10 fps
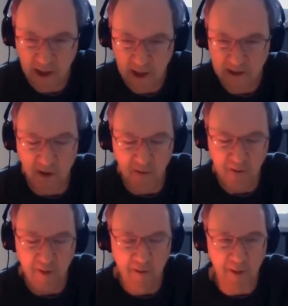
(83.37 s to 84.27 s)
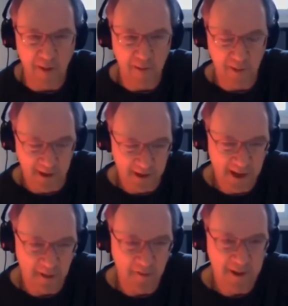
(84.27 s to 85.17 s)
So remember
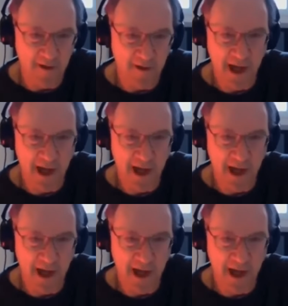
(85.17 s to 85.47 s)
that we don't